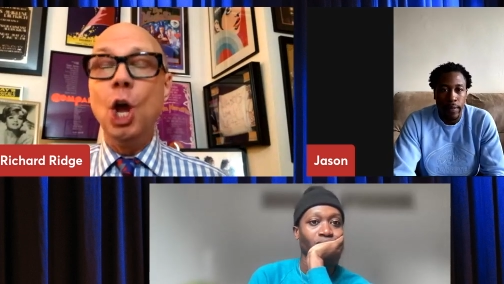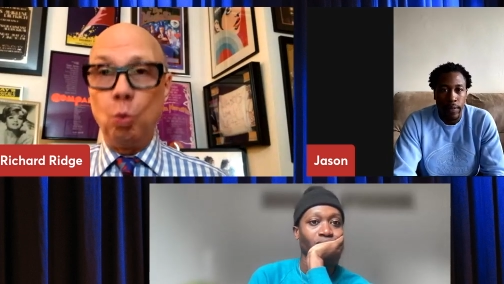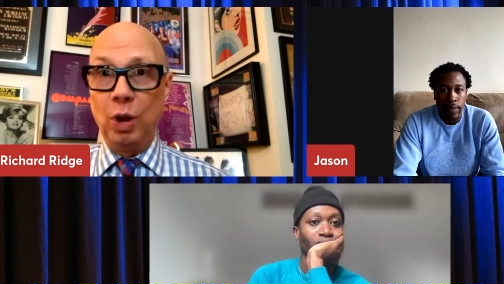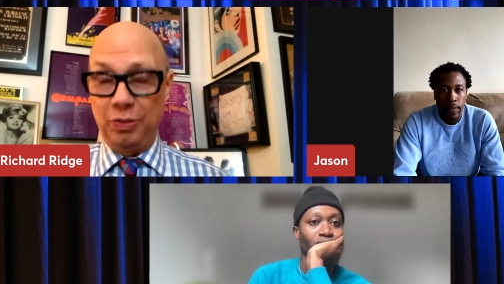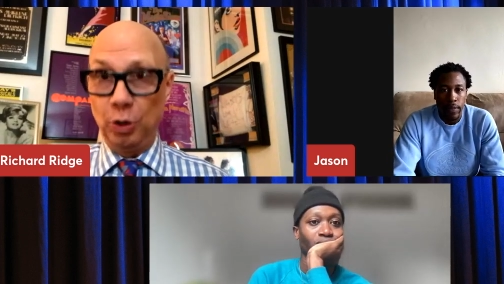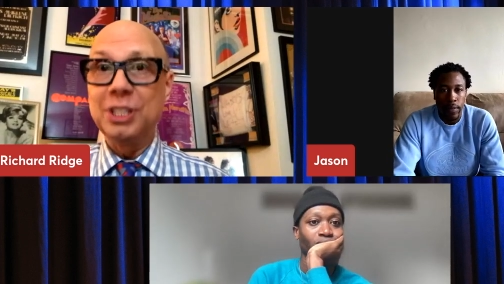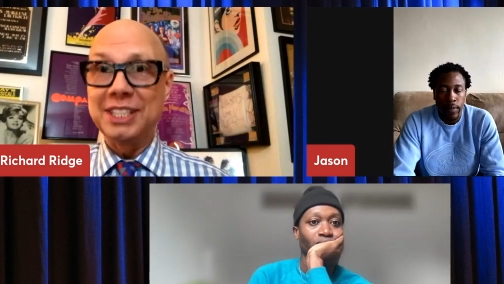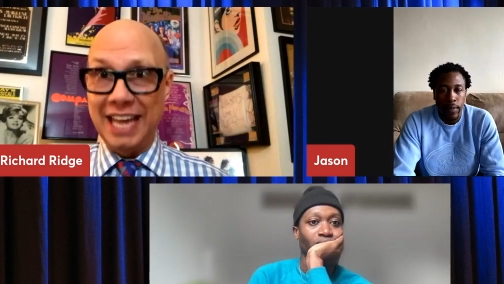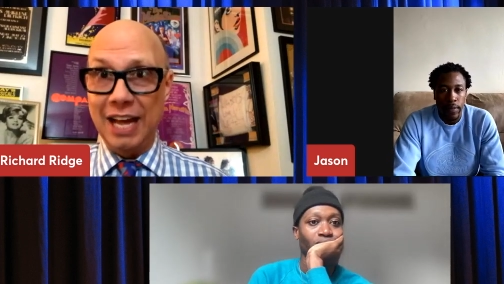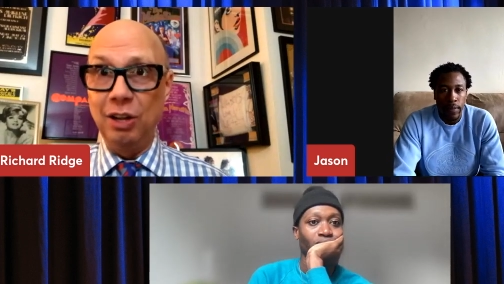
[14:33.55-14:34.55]
Speaker 1: with
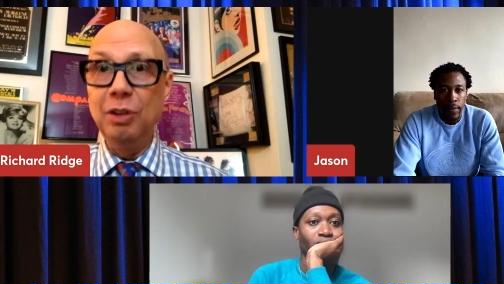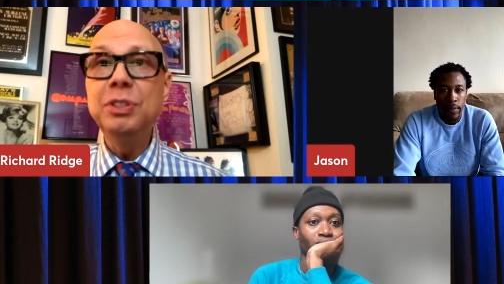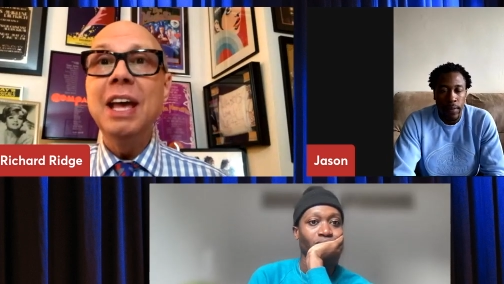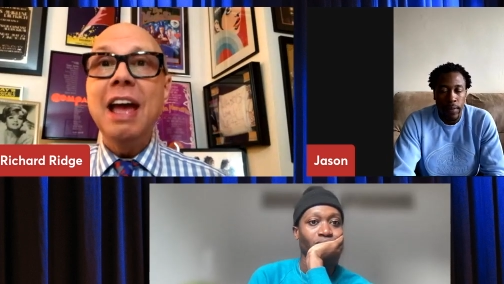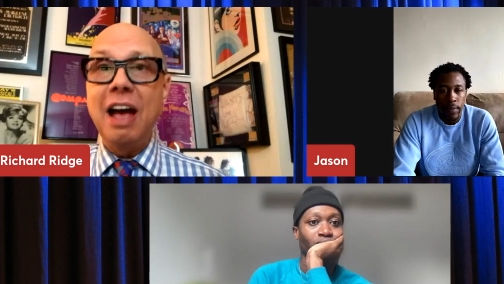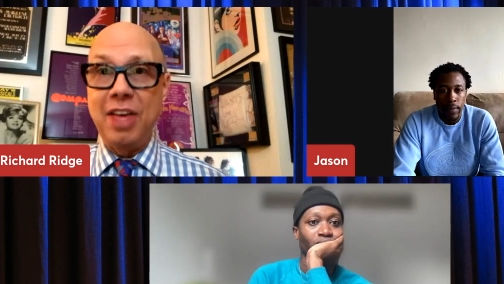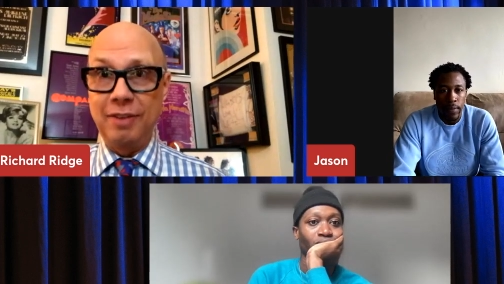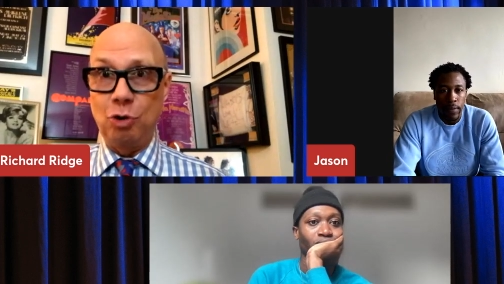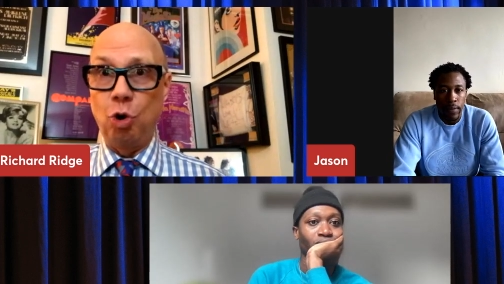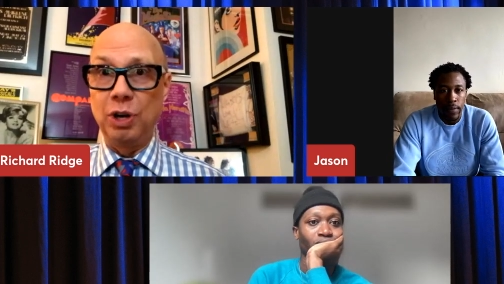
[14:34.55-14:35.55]
yourselves and then of
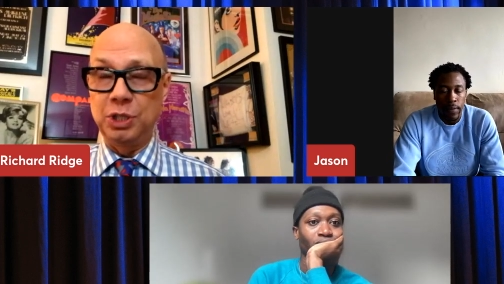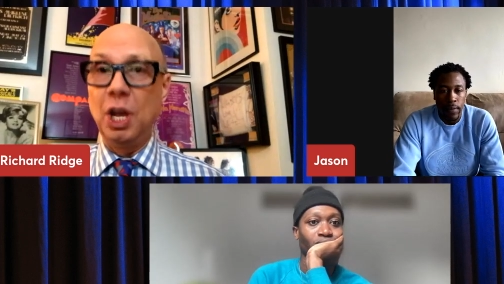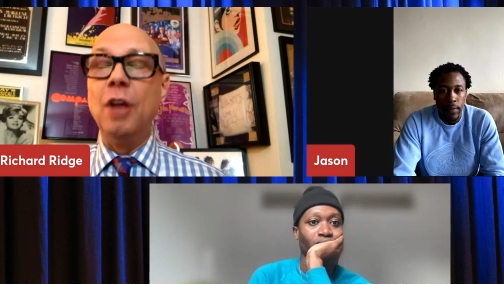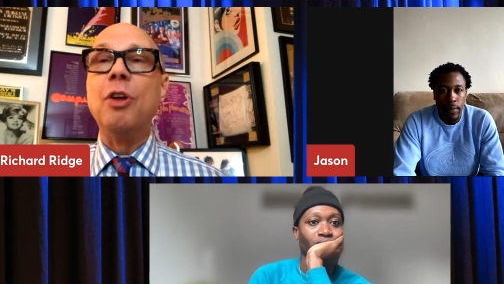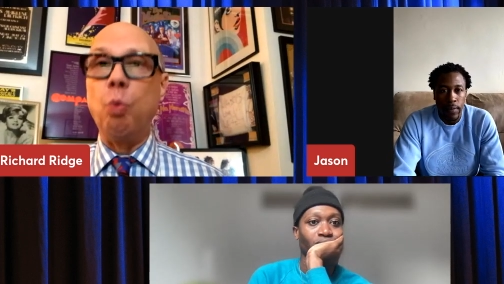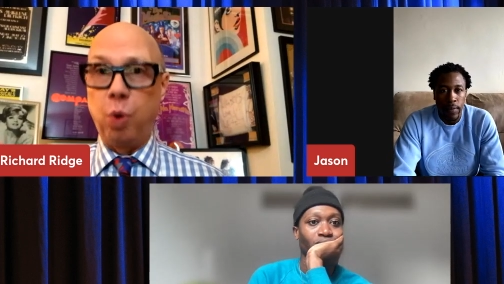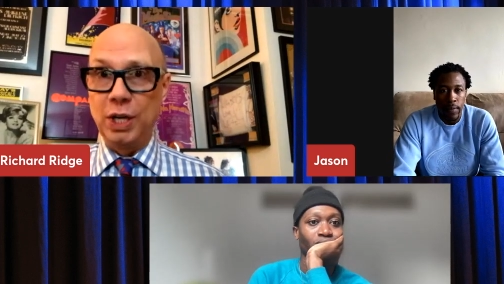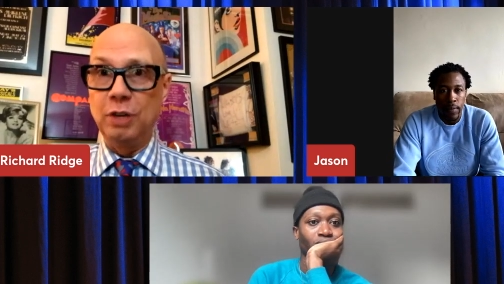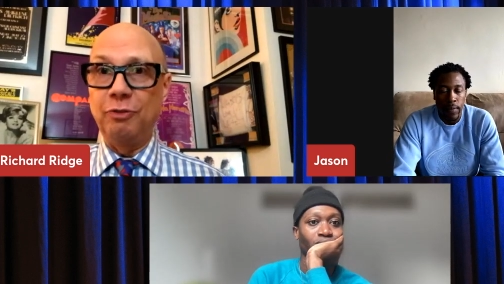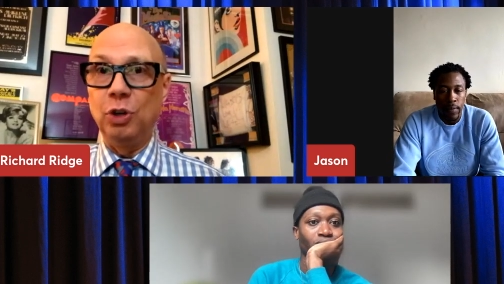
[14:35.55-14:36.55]
course the
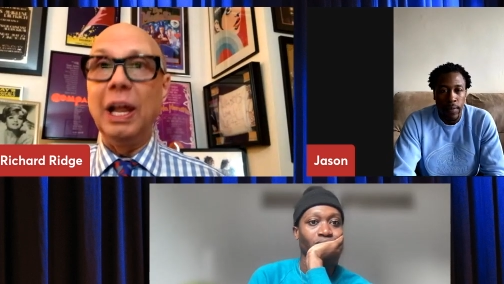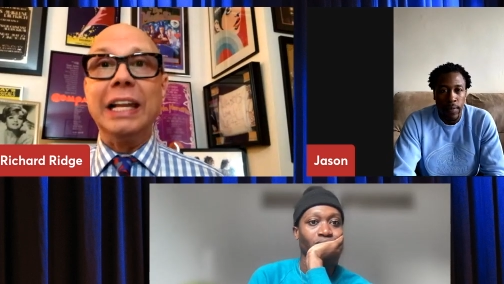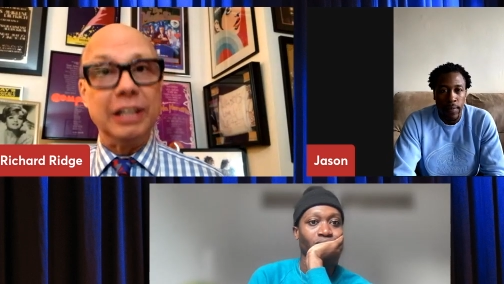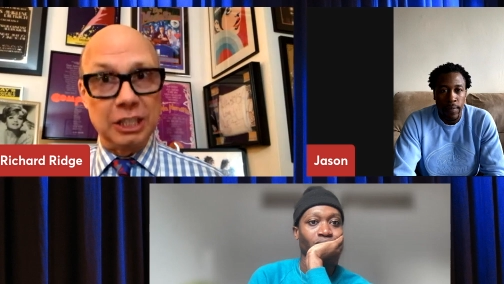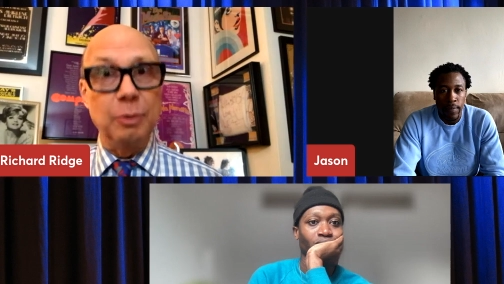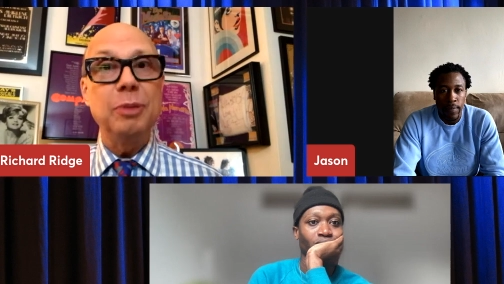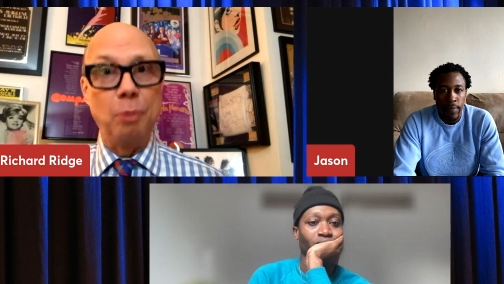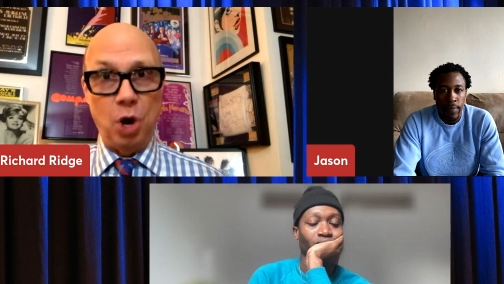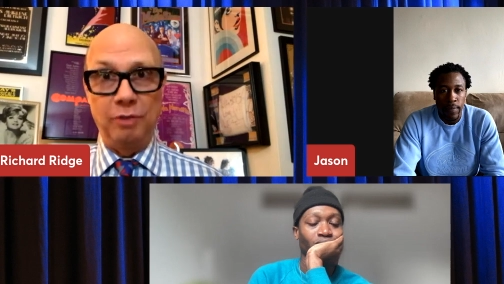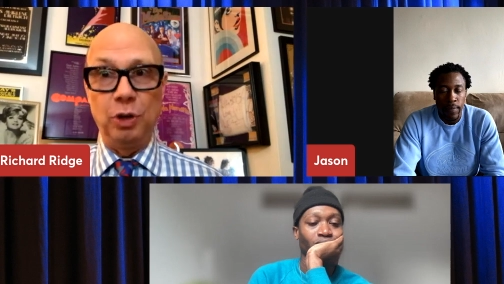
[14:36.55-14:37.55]
wonderful elizabeth
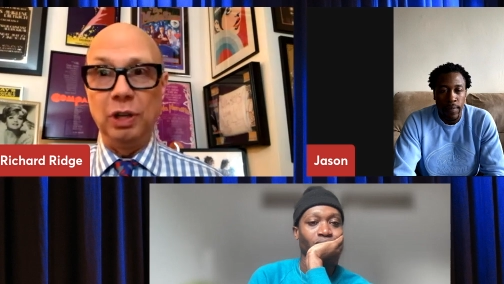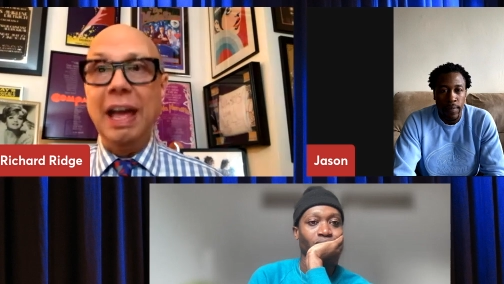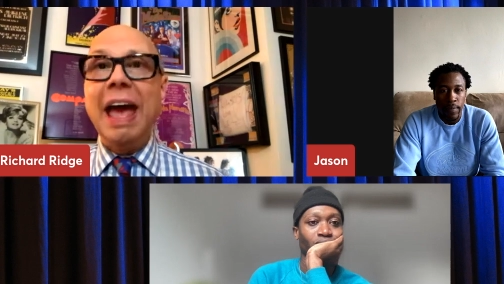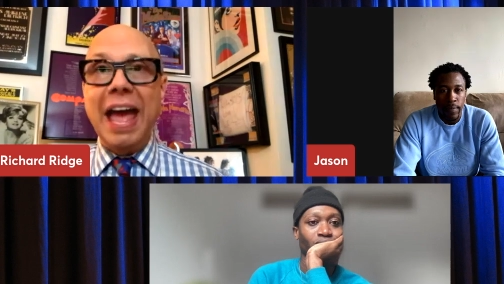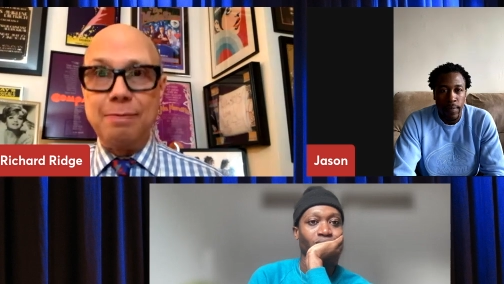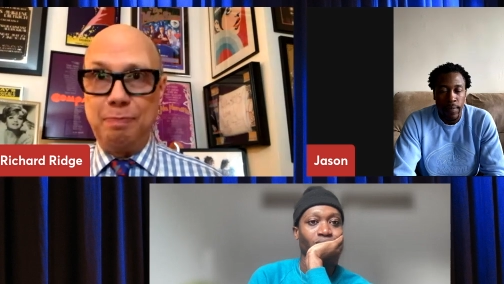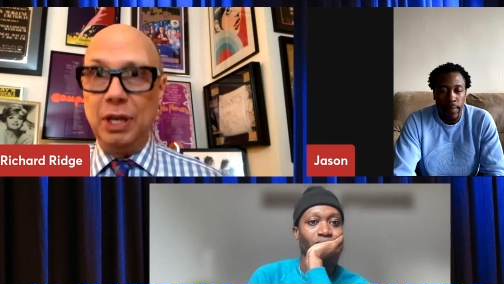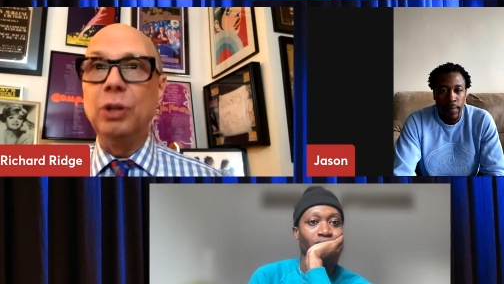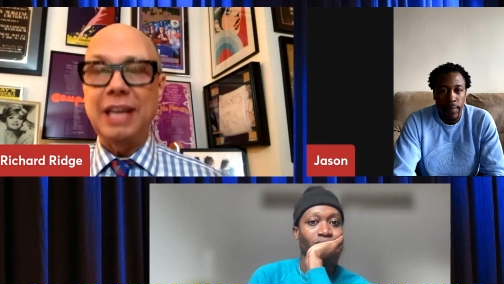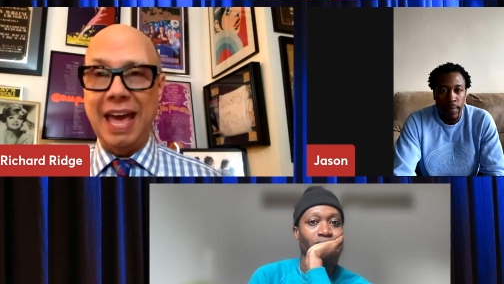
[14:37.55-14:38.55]
marvel and
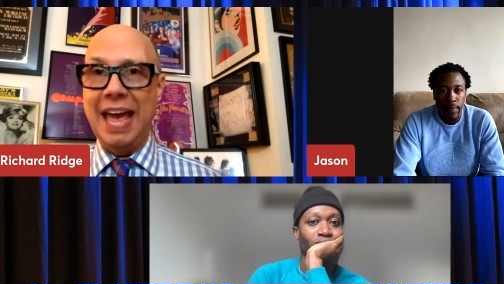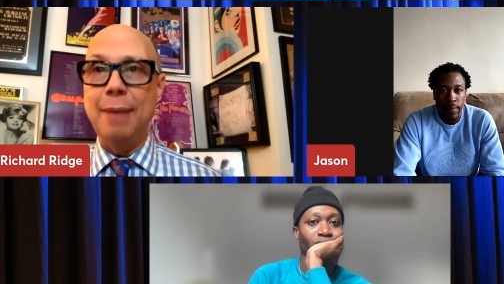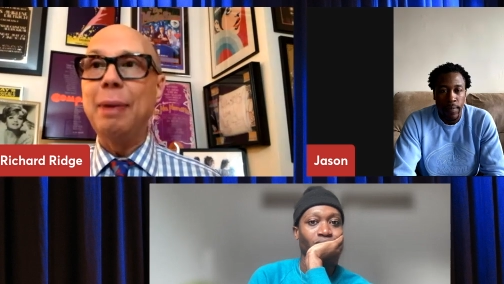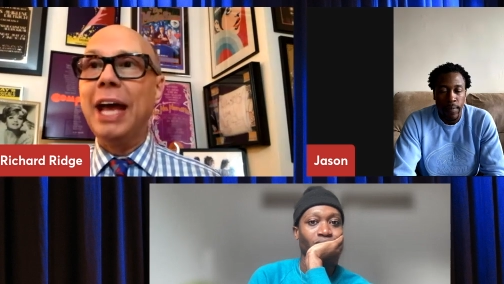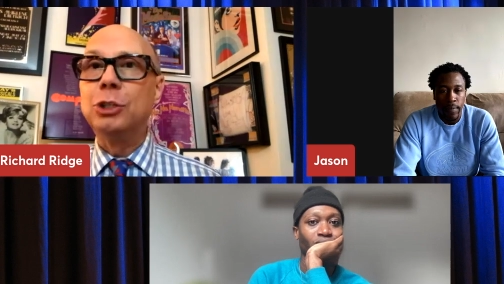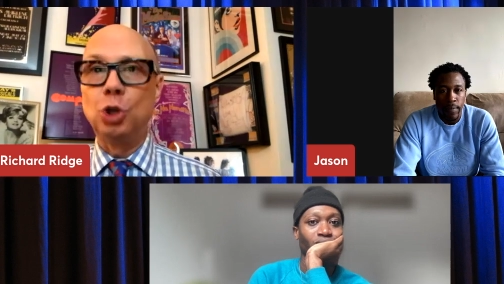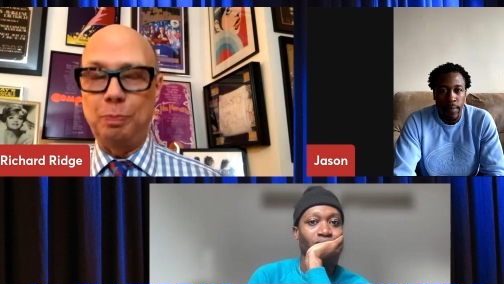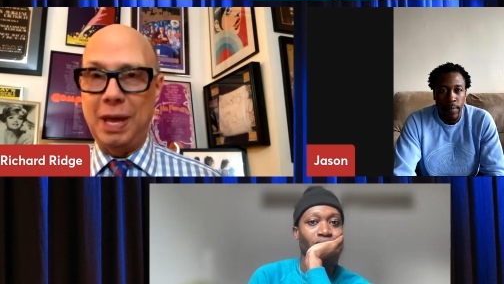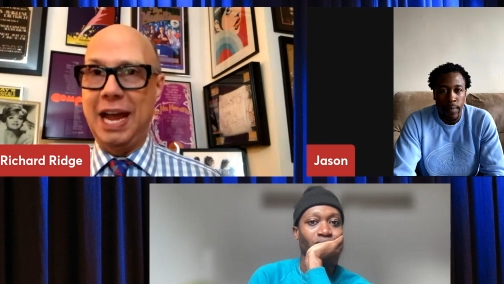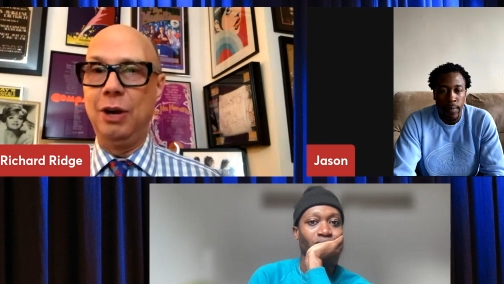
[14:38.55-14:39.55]
bill camp as your
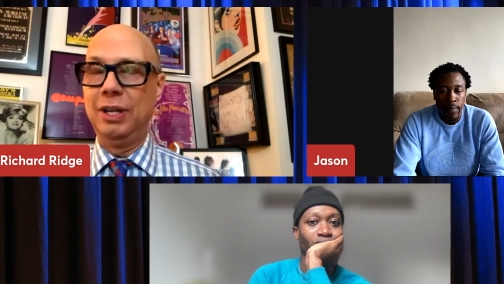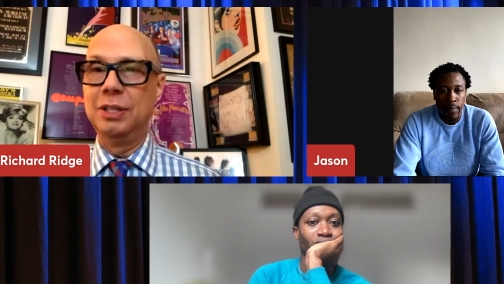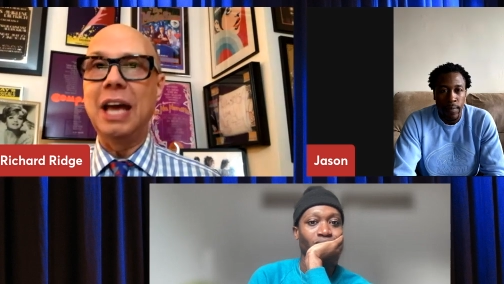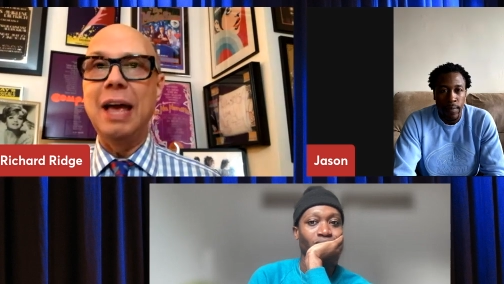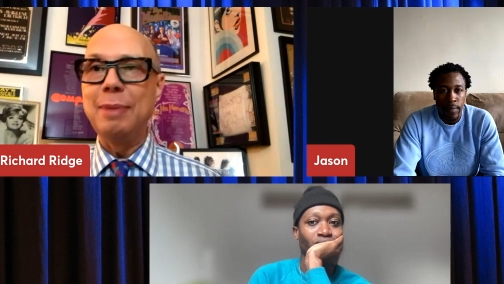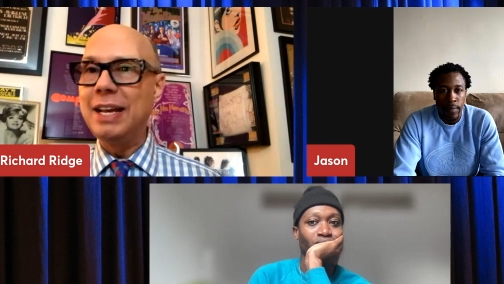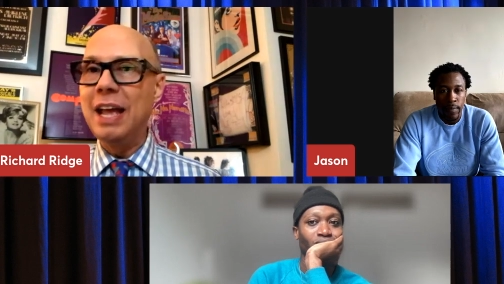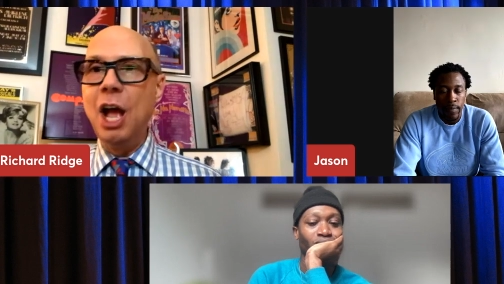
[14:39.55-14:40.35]
parents i mean